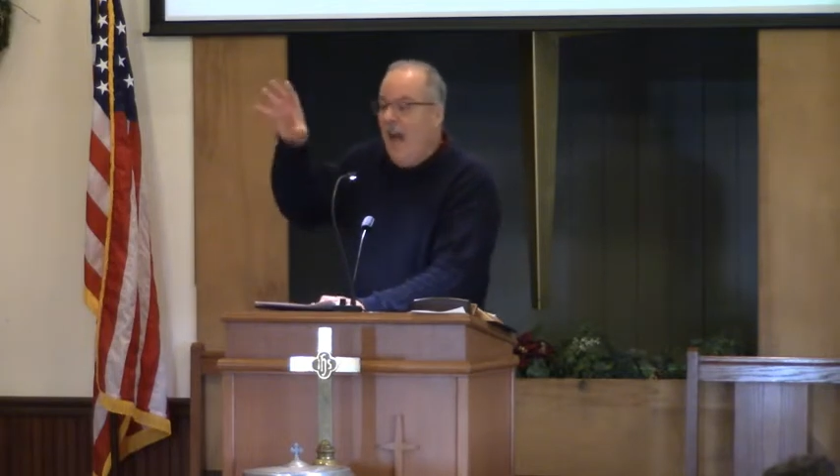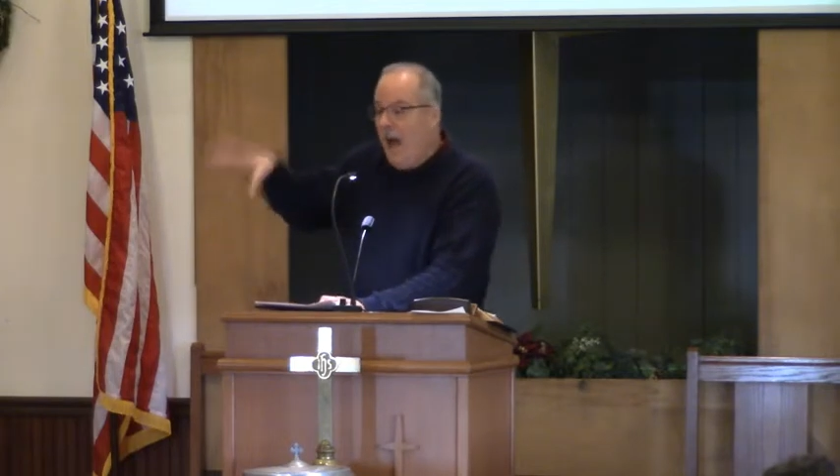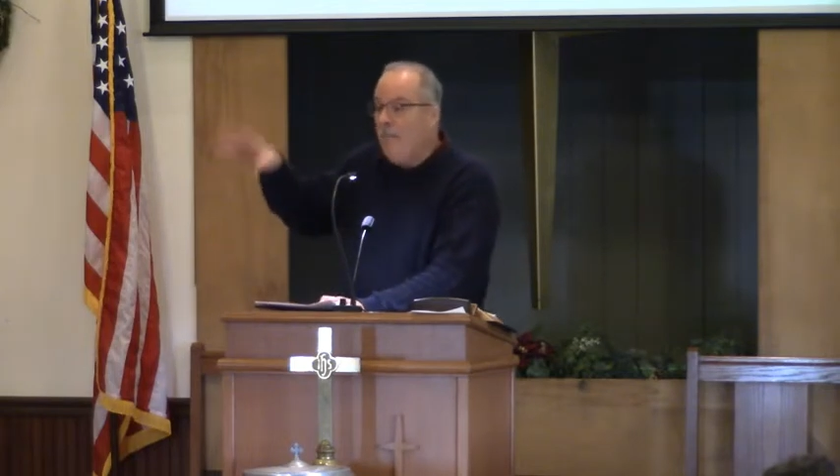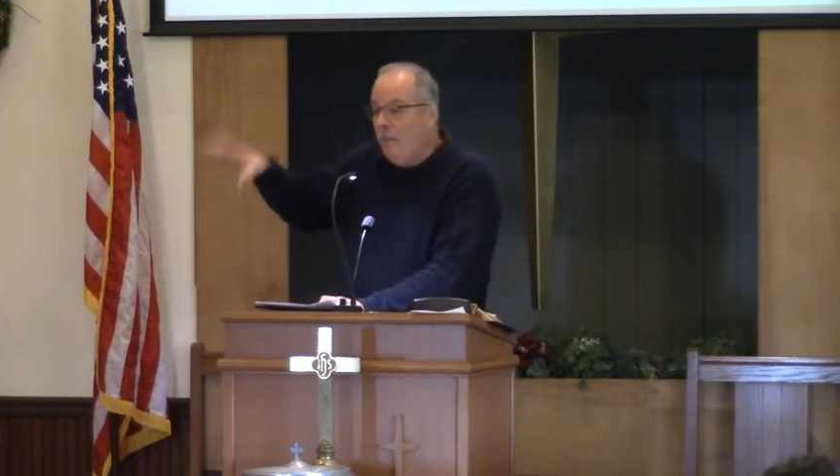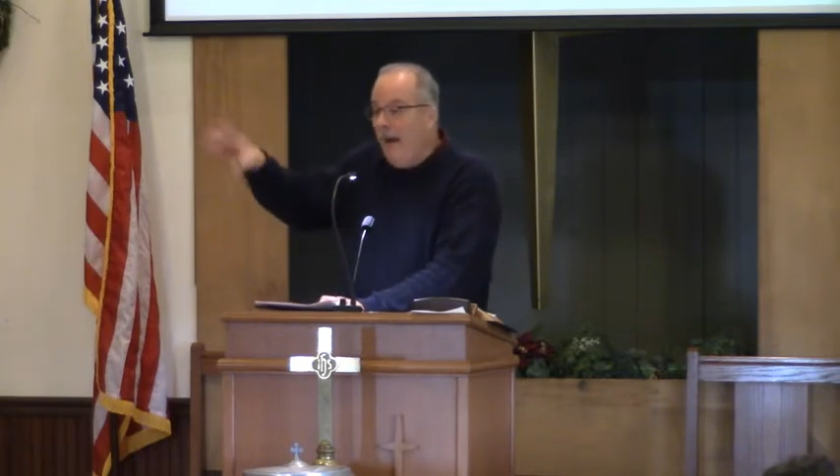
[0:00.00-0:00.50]

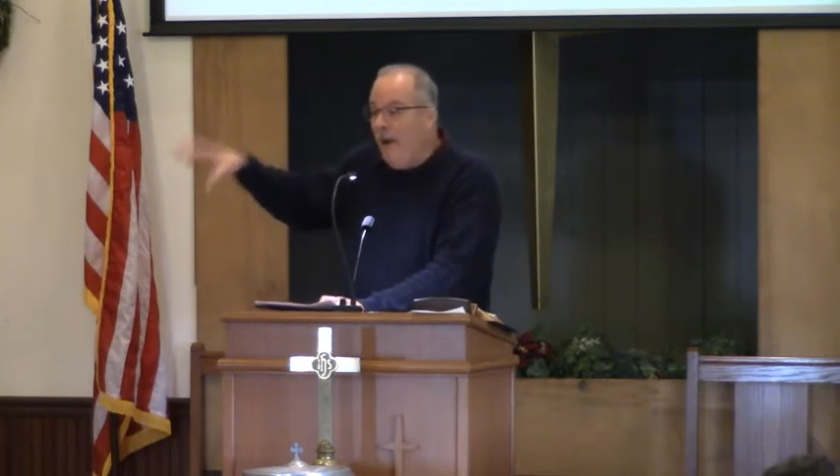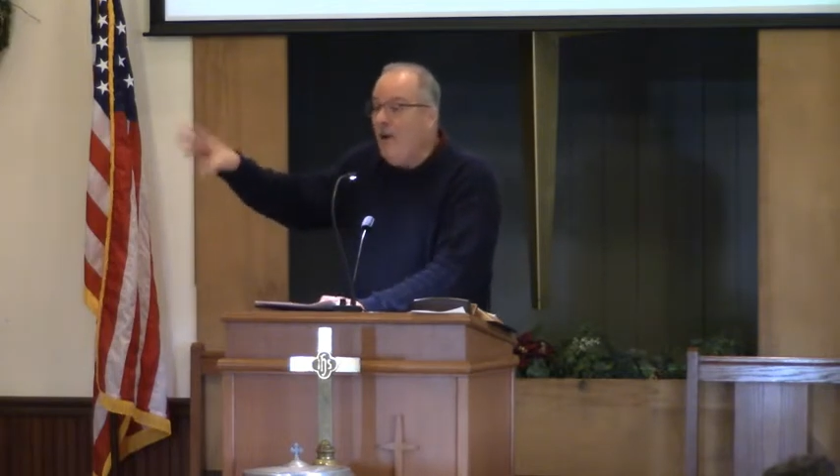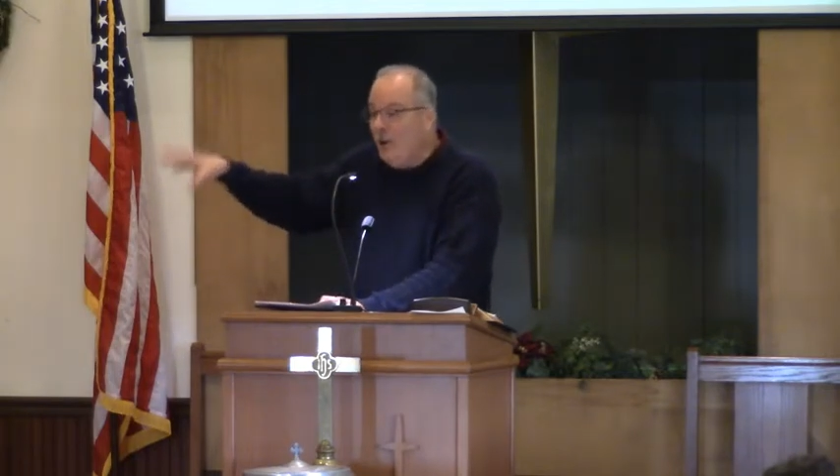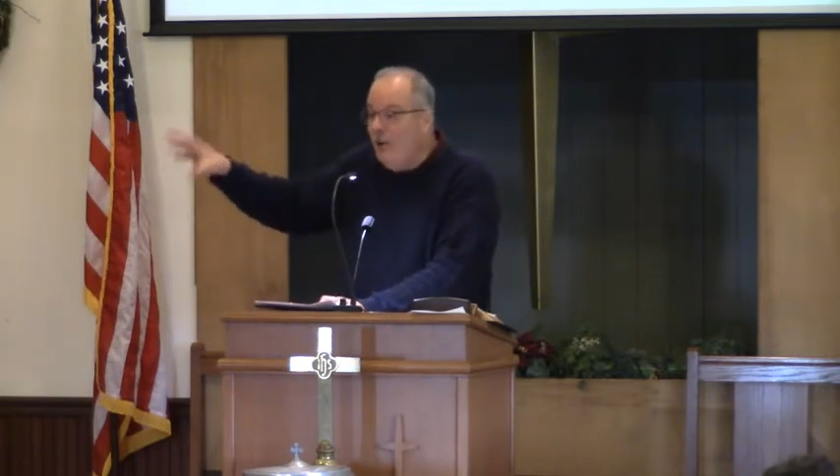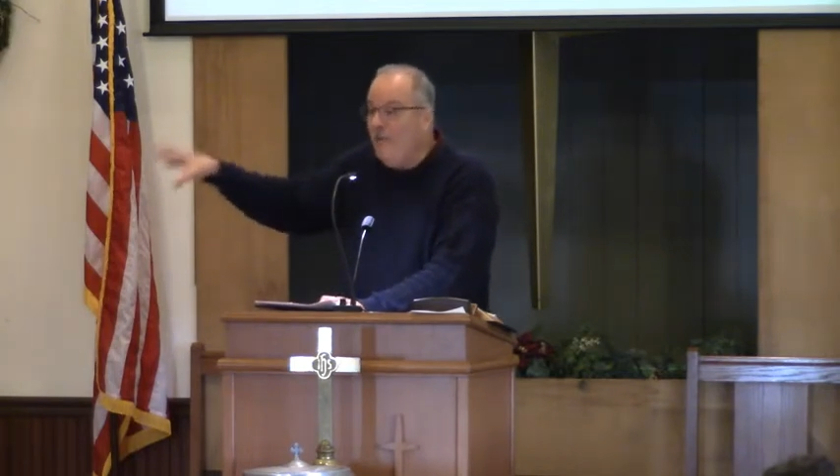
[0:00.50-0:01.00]
I'm
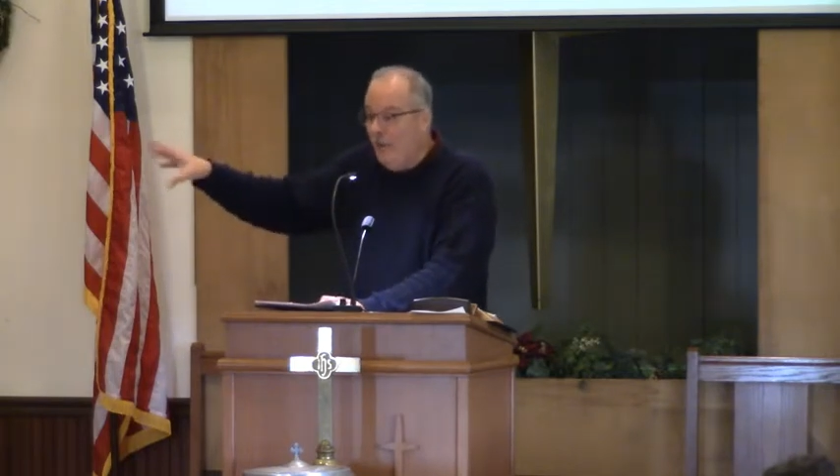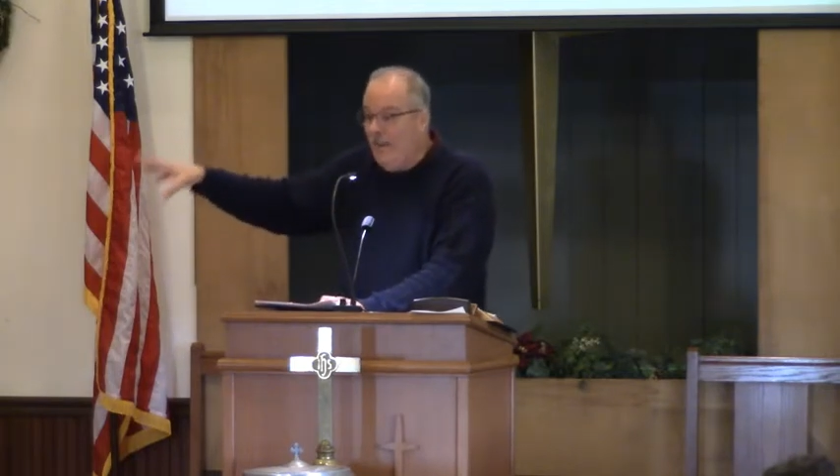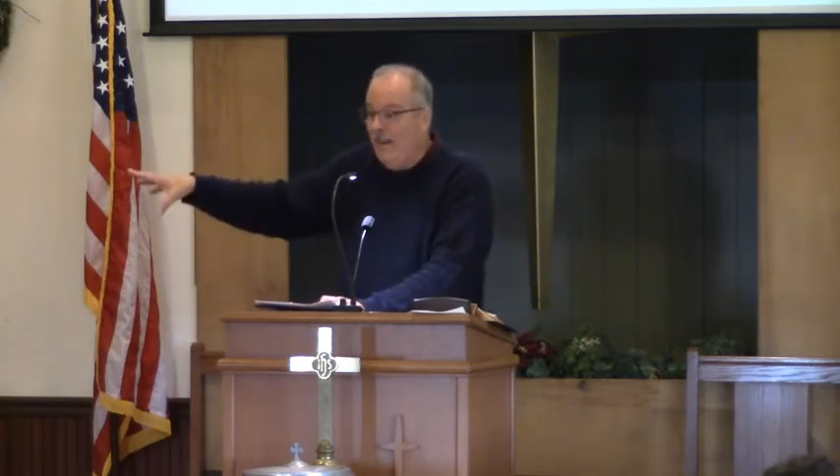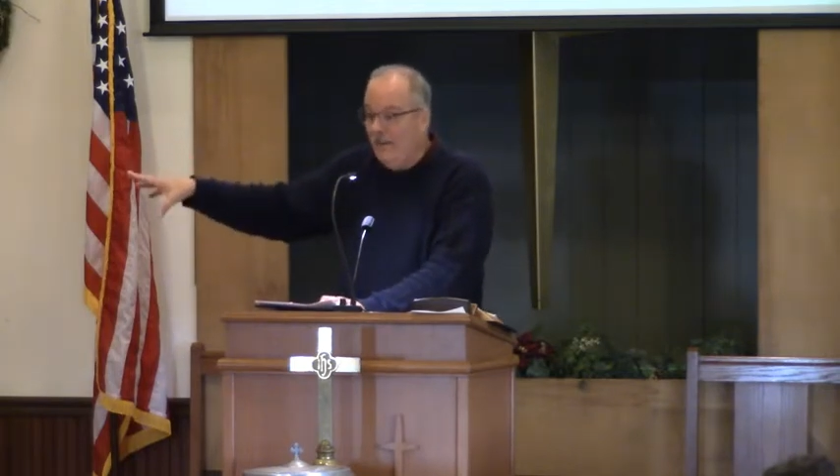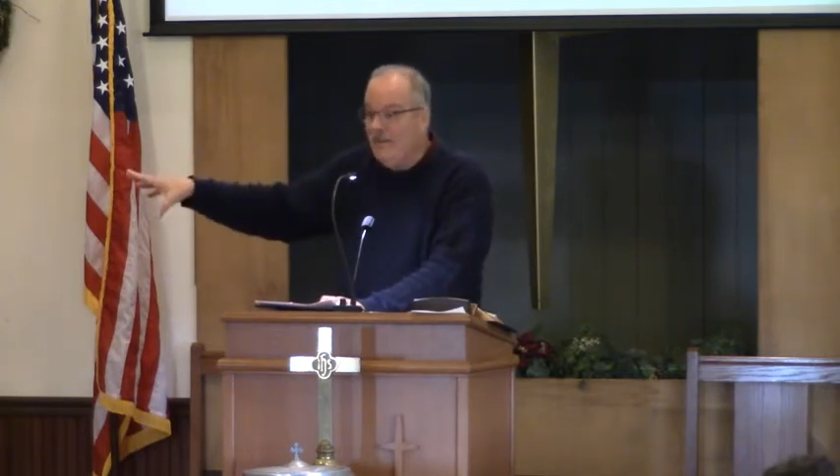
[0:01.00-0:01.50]
preparing you for
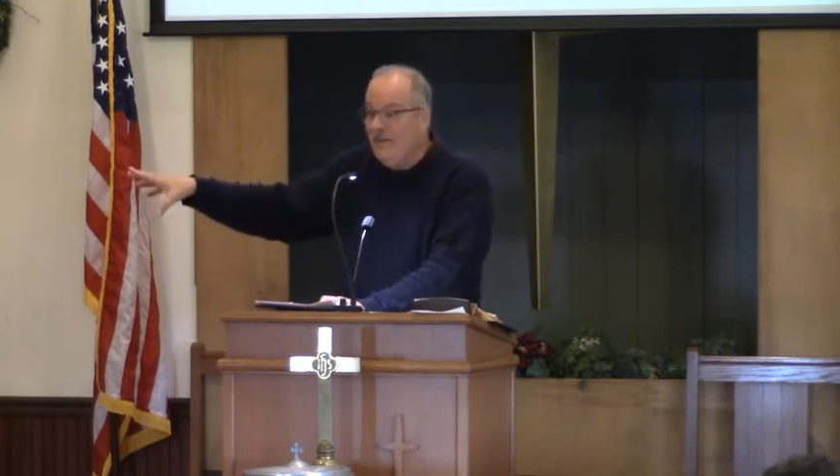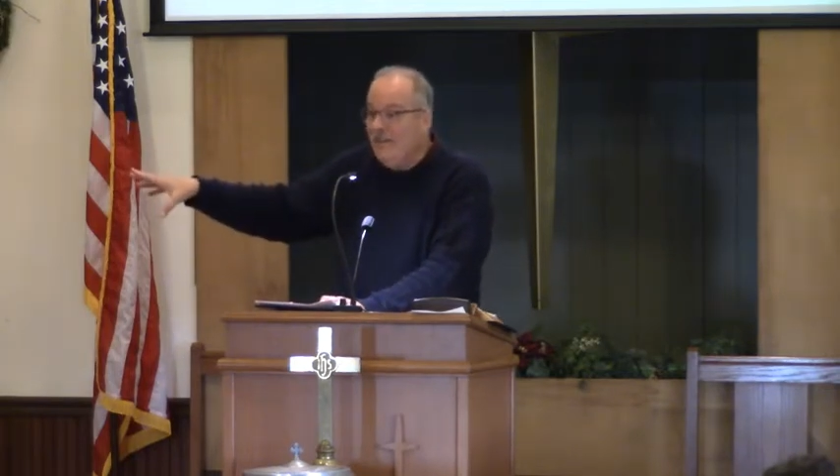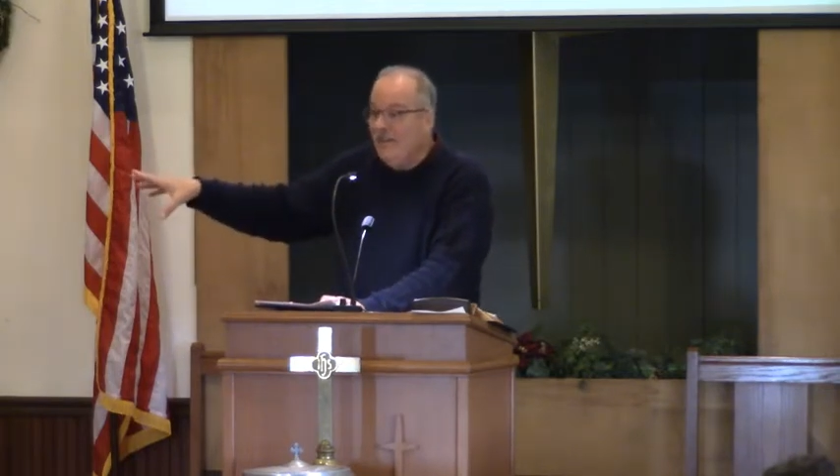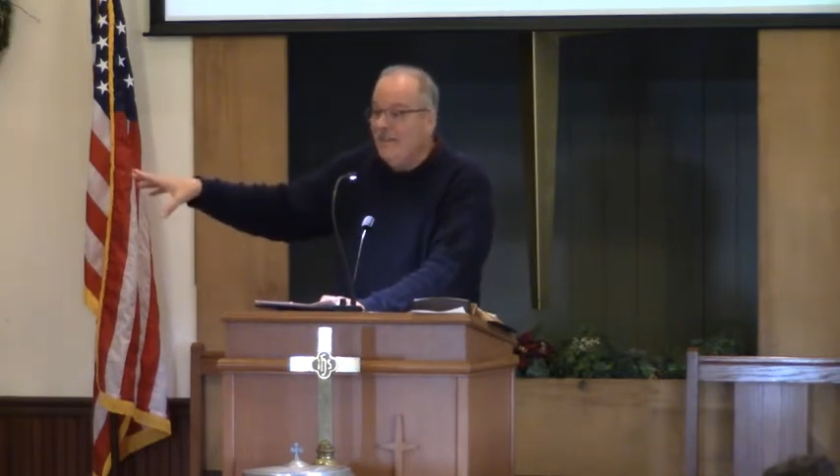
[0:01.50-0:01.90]
this.